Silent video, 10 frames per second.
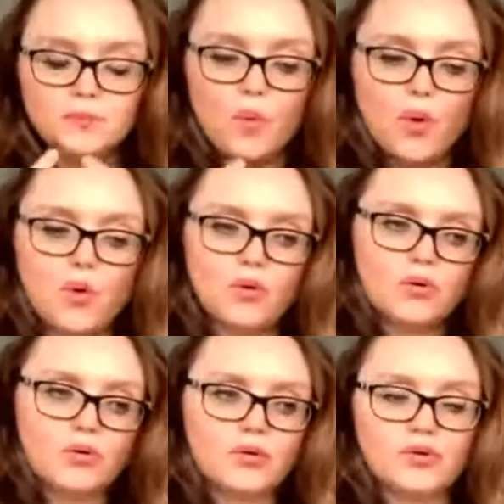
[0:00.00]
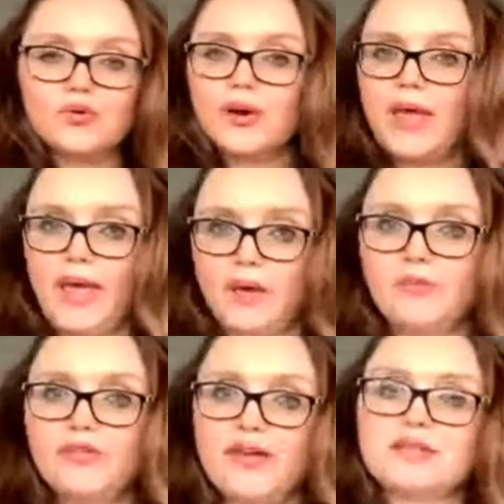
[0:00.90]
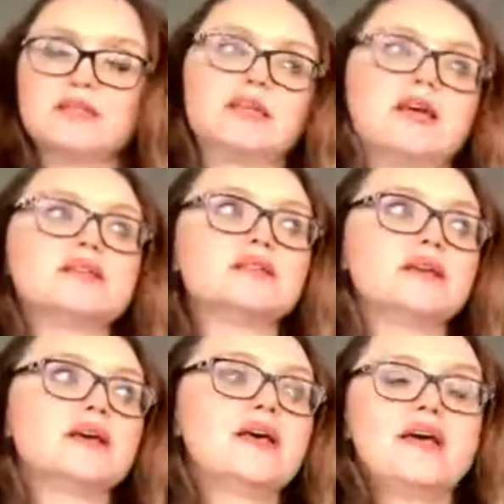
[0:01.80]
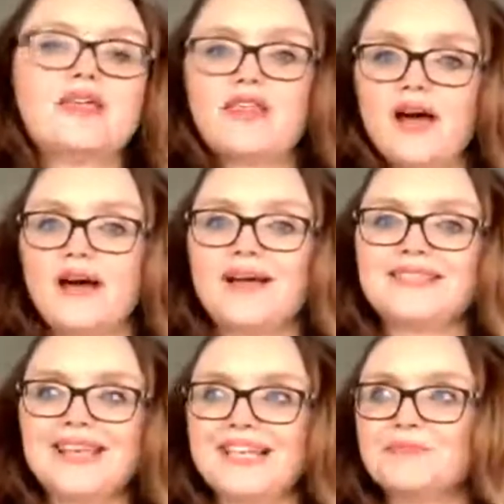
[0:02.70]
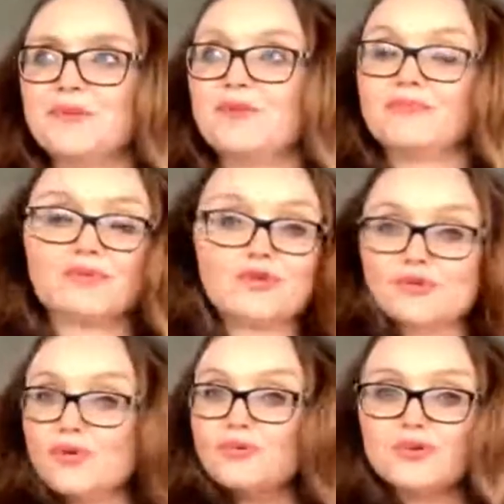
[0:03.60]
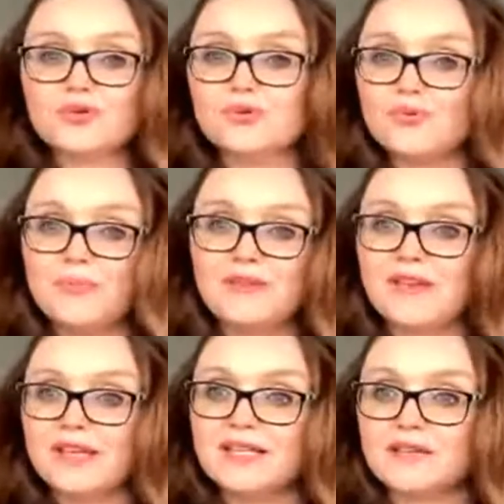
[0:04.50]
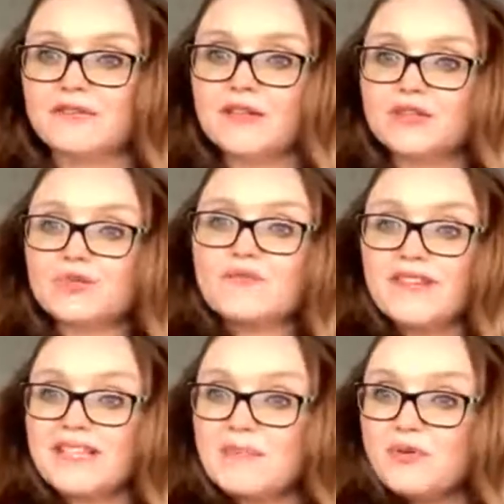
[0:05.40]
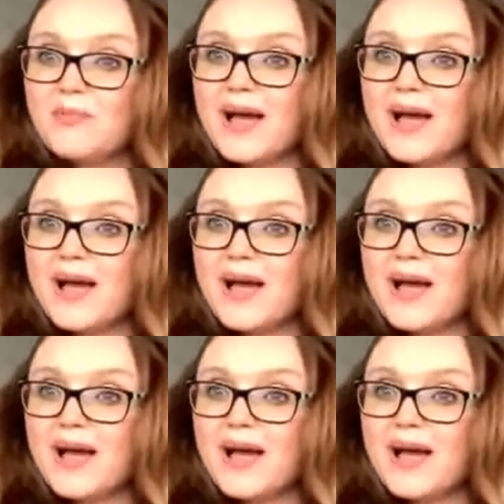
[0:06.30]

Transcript: what your health history is, that assessment could also be very different. So for example,